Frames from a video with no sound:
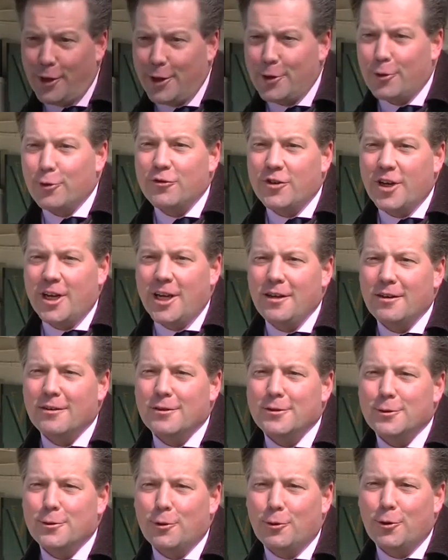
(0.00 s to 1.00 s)
Michael Finney,
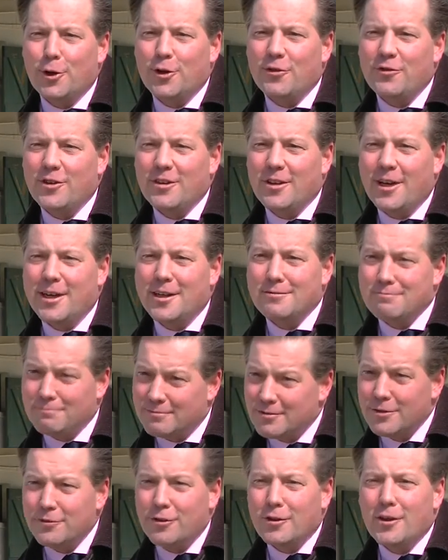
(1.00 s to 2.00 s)
or if you'd like
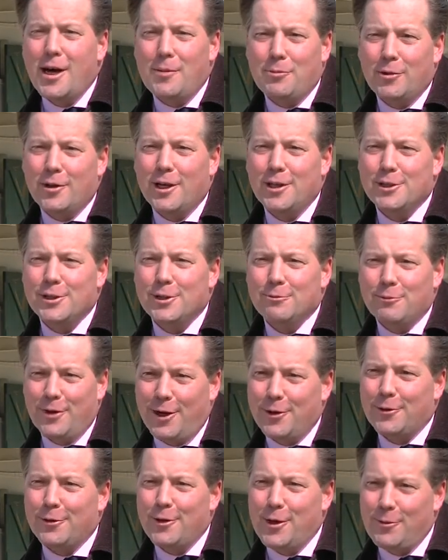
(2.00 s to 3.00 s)
the full appellation,
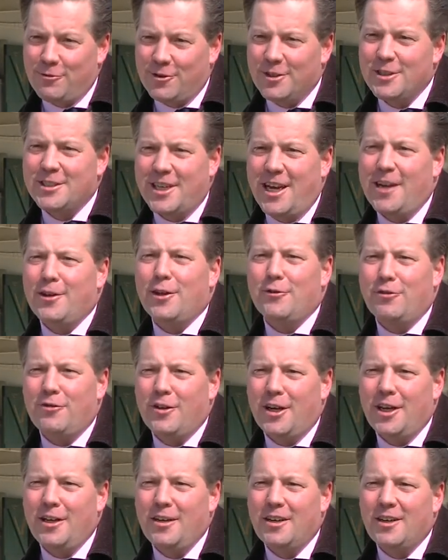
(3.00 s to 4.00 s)
Michael Humphrey Stanley
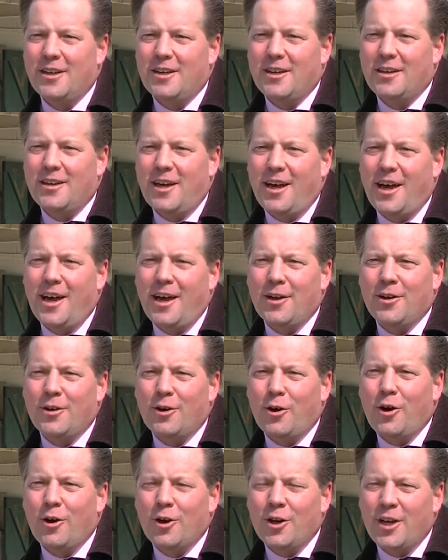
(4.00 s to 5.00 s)
Finney. And
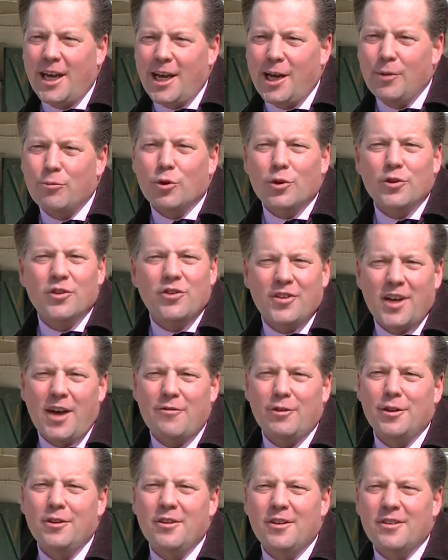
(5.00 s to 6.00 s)
on April
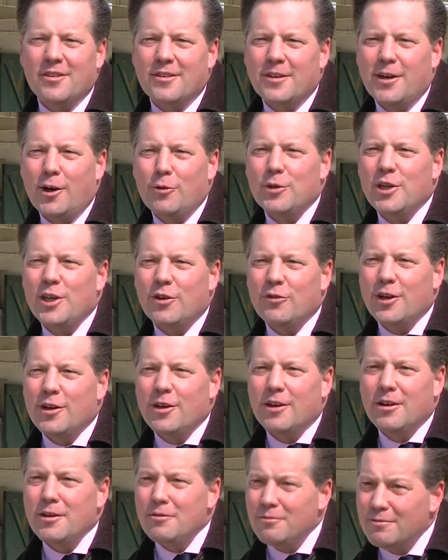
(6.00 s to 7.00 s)
7th, I'll be
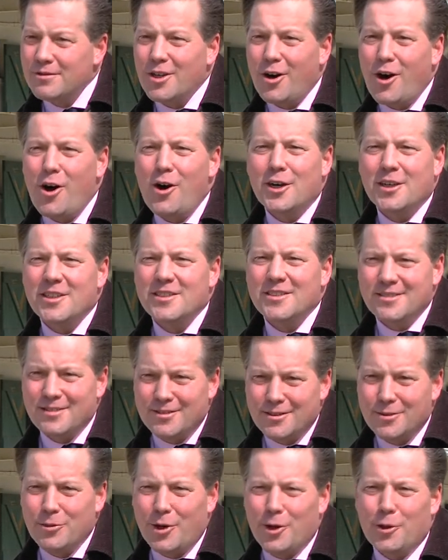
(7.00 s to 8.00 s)
giving a talk
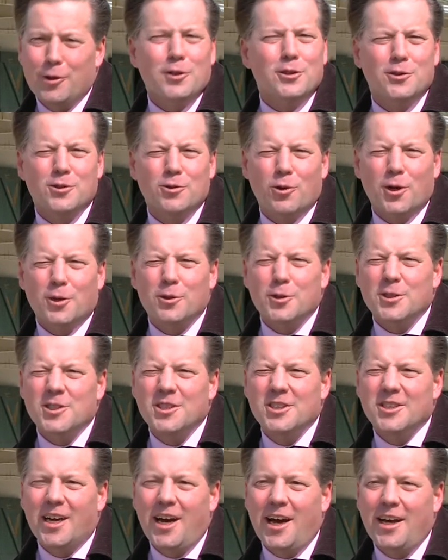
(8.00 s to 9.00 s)
at Maryland Historical
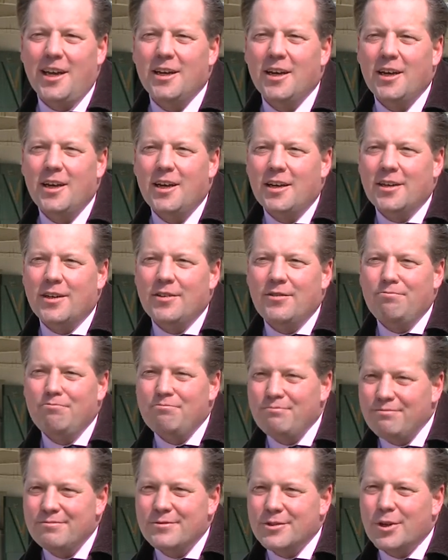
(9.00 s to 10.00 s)
Society
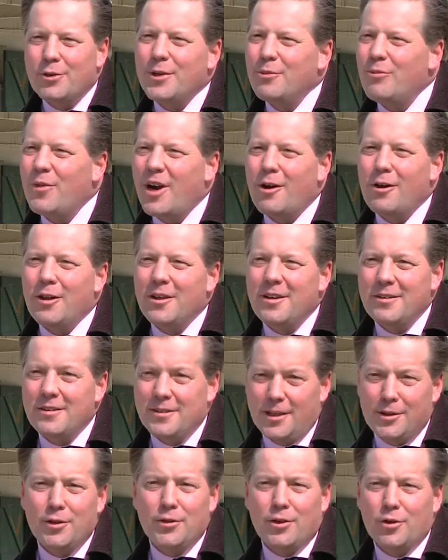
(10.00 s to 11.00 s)
concerning
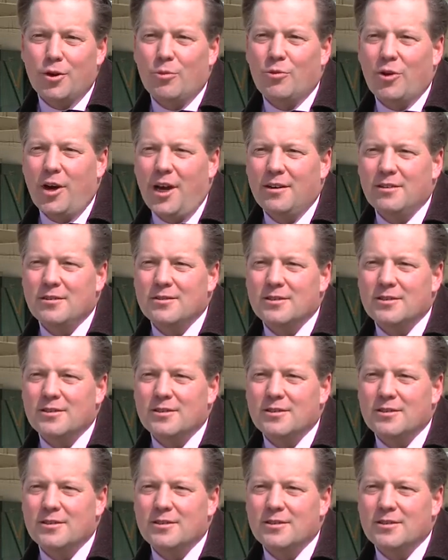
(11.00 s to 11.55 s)
Maryland and the thoroughbred.